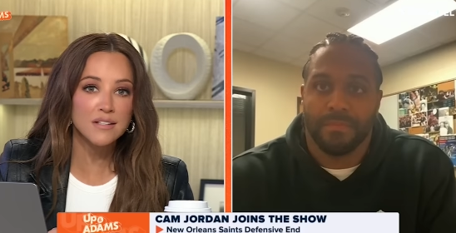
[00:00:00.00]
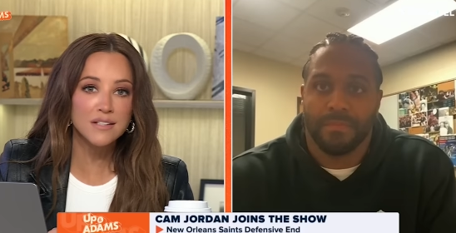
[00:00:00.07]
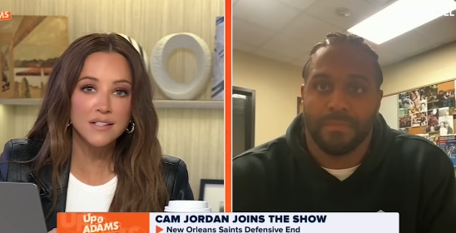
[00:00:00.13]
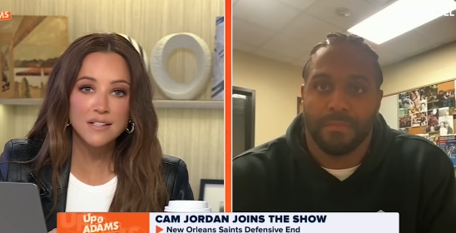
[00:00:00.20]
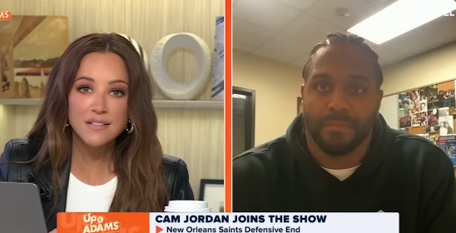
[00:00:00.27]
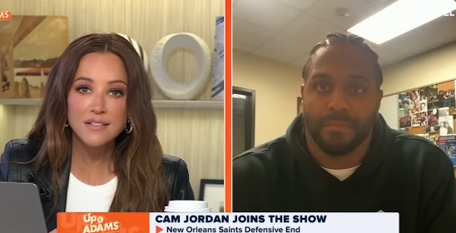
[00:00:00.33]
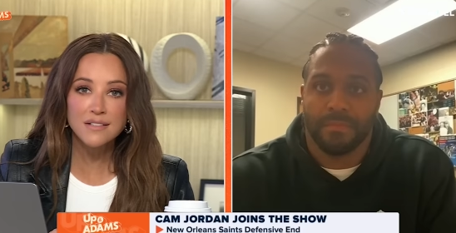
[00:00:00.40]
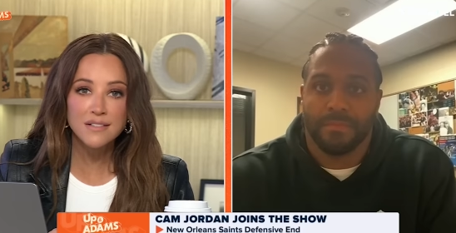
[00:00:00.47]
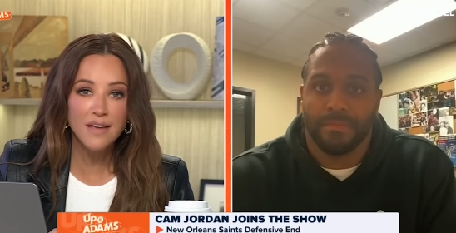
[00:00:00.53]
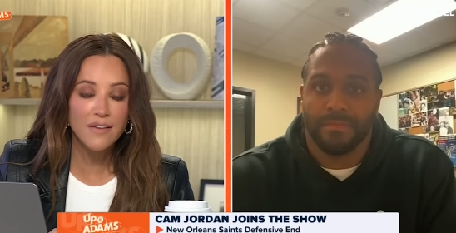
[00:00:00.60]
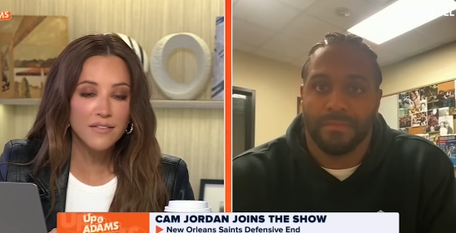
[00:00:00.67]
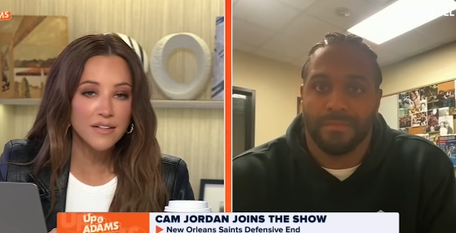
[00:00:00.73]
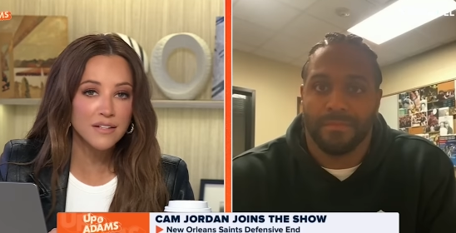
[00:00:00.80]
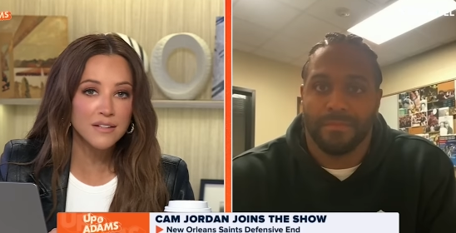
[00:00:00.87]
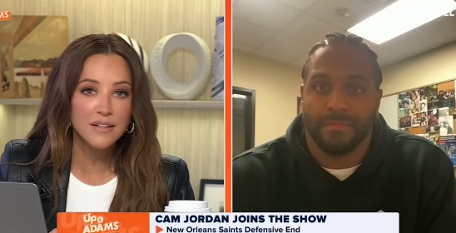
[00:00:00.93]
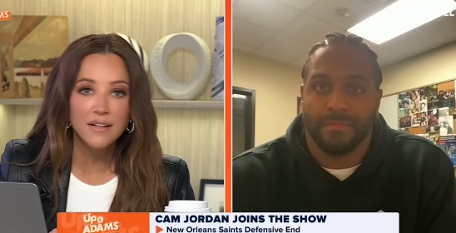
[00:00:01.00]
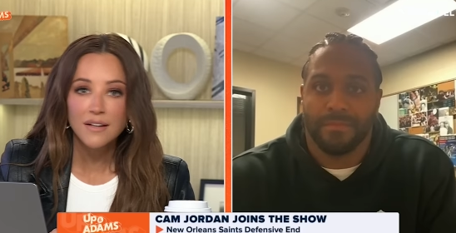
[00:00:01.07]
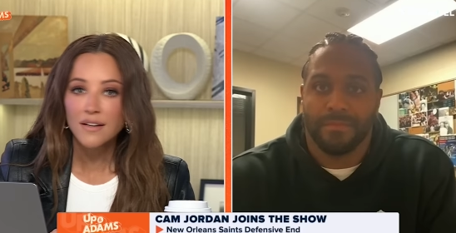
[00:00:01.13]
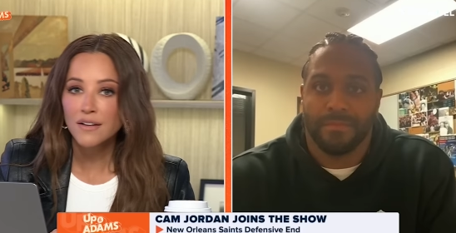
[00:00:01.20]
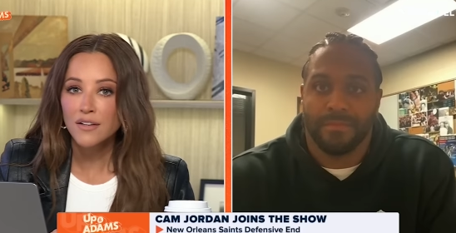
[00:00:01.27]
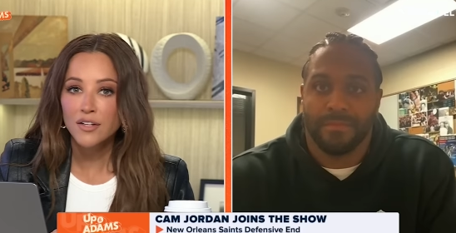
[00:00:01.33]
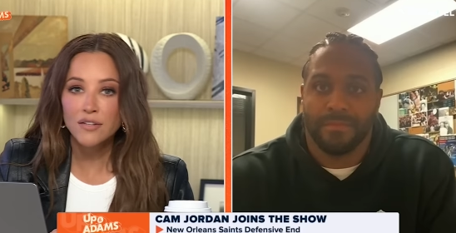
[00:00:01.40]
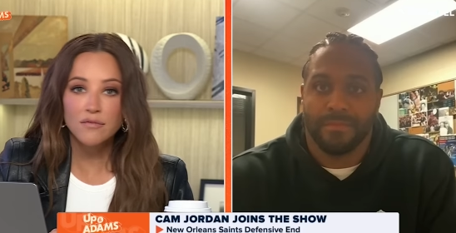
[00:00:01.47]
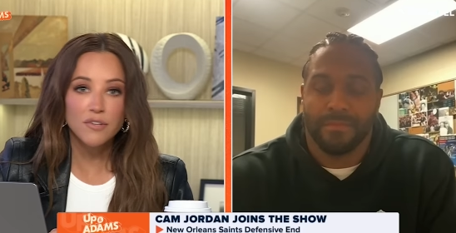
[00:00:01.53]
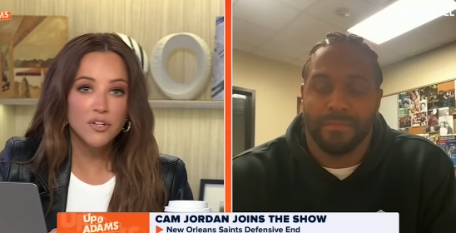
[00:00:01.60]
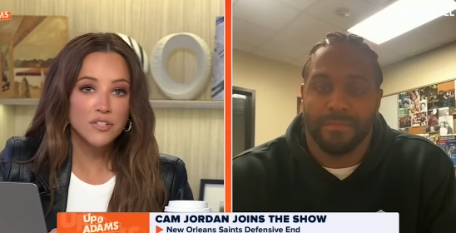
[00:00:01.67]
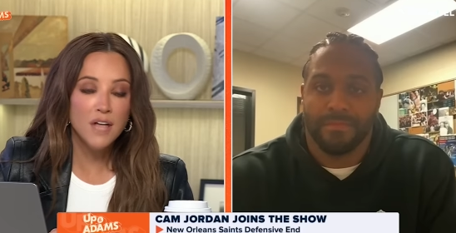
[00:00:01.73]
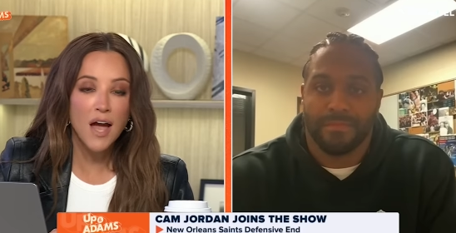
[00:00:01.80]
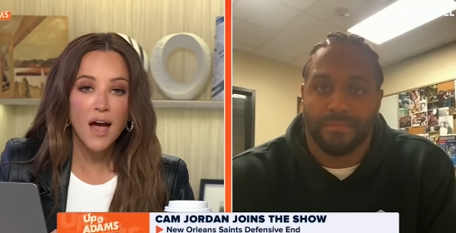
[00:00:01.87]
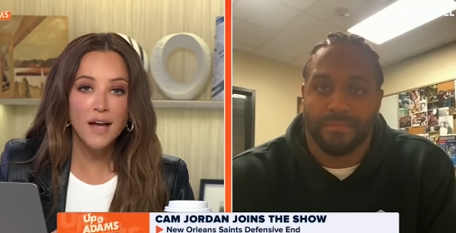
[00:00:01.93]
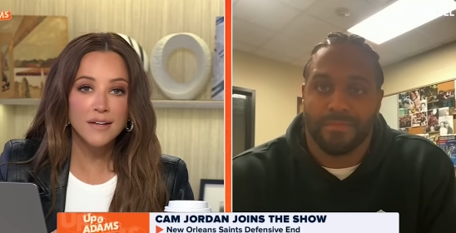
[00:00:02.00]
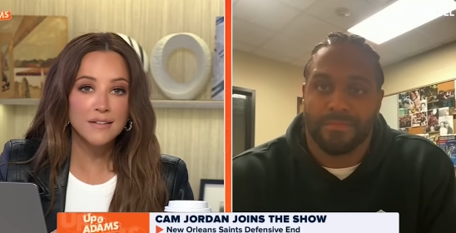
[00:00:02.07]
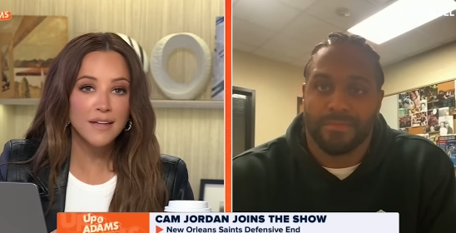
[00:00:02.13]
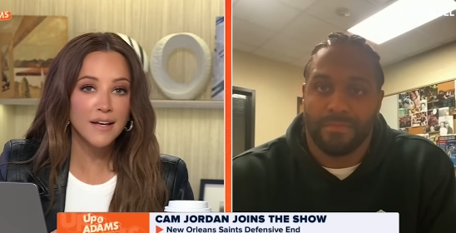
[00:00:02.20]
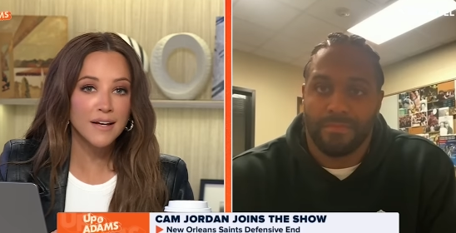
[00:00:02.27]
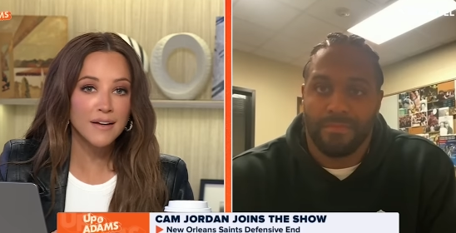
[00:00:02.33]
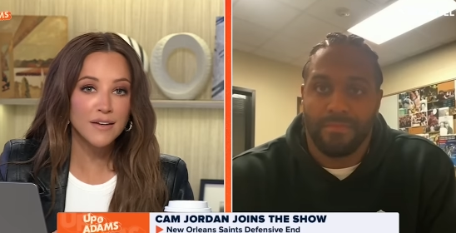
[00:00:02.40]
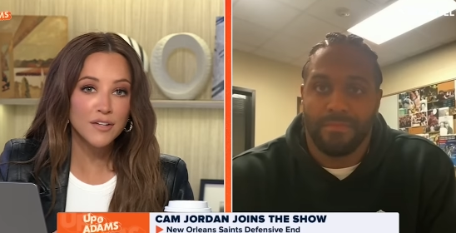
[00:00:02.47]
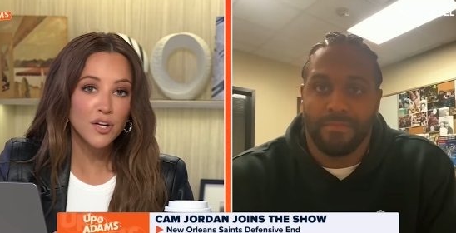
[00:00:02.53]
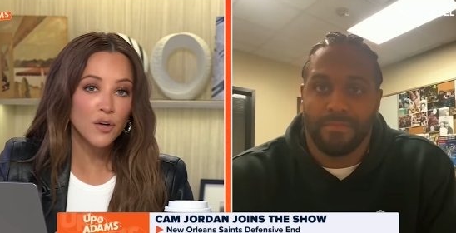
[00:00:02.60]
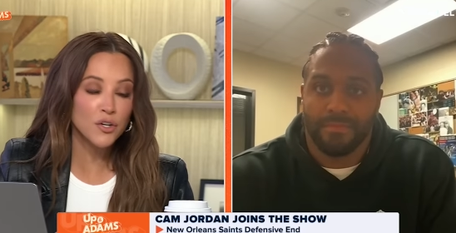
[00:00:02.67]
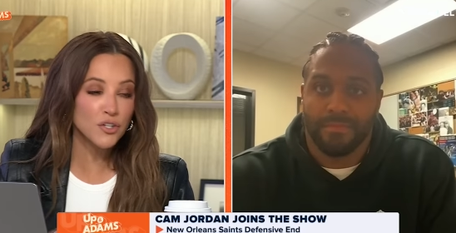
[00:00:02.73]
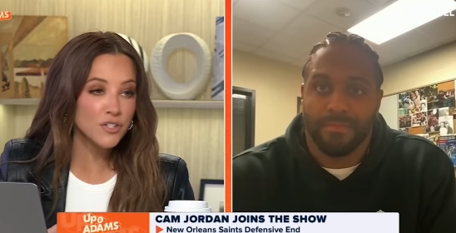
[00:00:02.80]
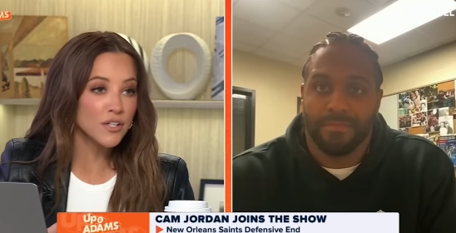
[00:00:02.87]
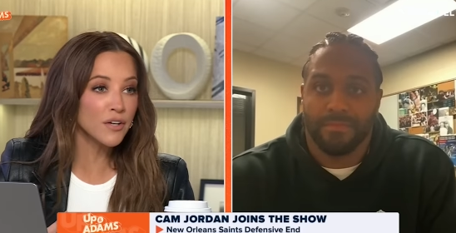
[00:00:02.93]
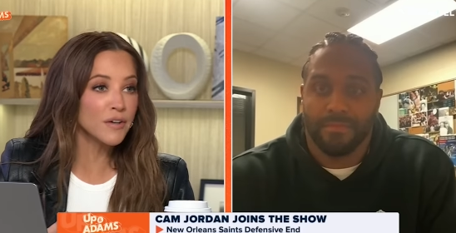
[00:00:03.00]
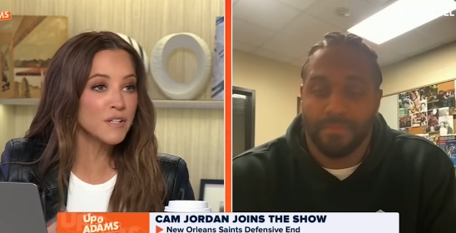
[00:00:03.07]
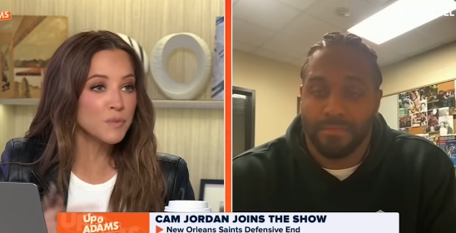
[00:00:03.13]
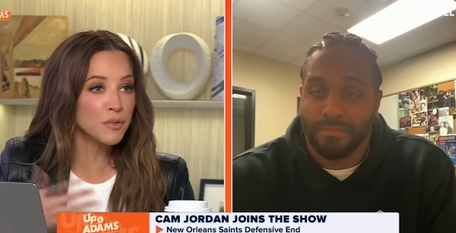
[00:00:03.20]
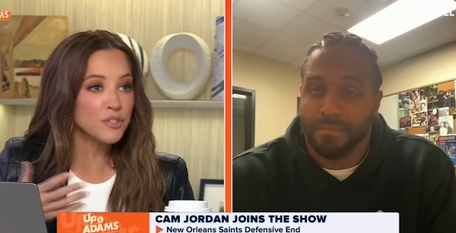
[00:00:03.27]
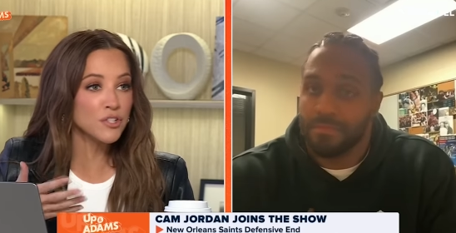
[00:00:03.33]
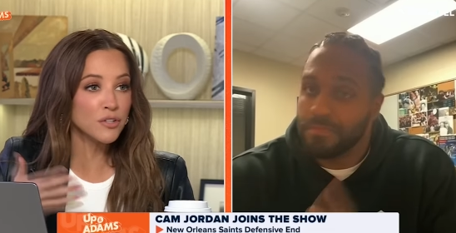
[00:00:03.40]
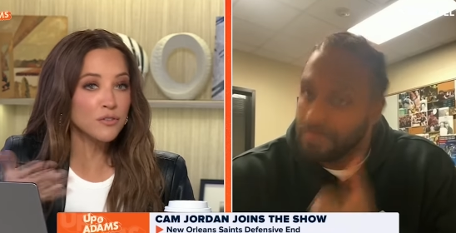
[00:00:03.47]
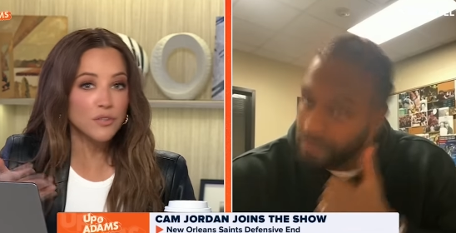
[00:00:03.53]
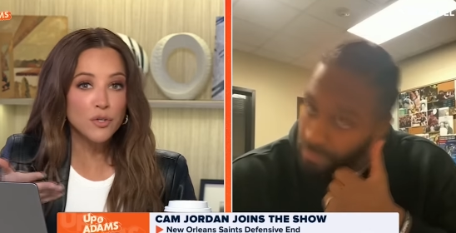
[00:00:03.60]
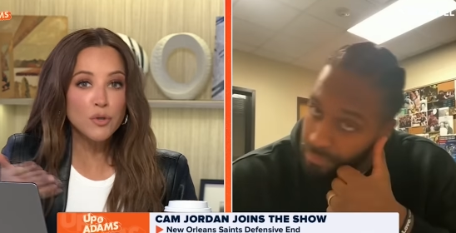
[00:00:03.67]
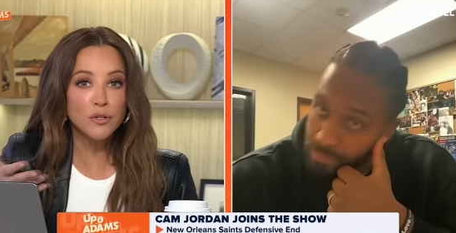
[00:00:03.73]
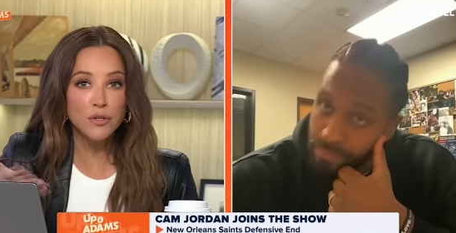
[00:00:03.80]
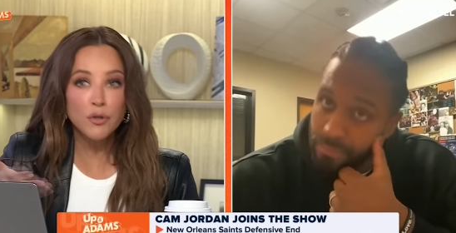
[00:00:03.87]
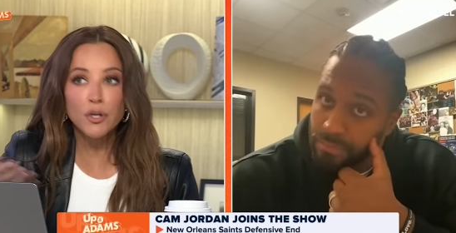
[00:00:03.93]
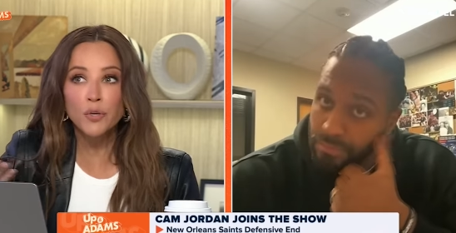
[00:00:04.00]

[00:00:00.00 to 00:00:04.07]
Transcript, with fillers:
Speaker 1: at six and seven. You're tied. Like, you know, you're serious, but you're you you